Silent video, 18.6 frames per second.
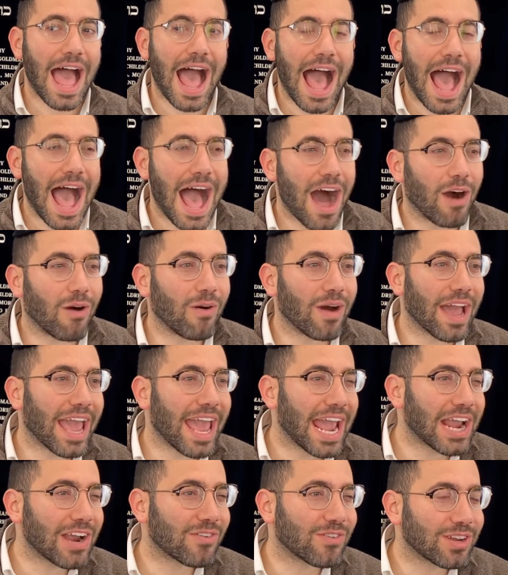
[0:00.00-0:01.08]
How
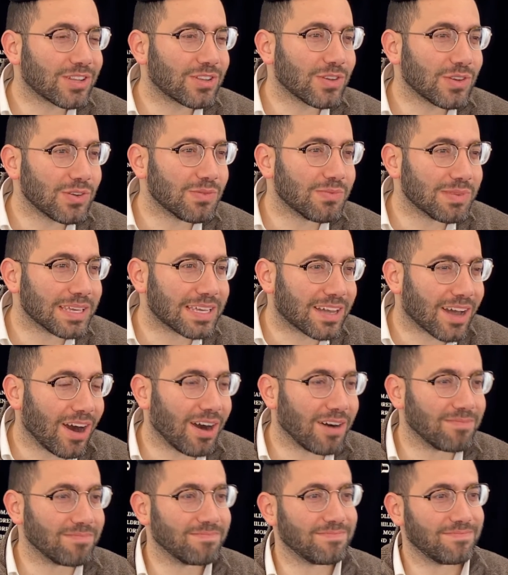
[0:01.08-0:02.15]
angry do you
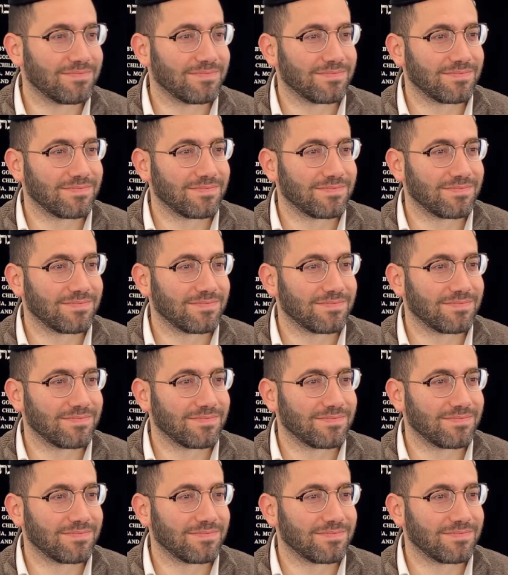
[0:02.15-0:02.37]
become?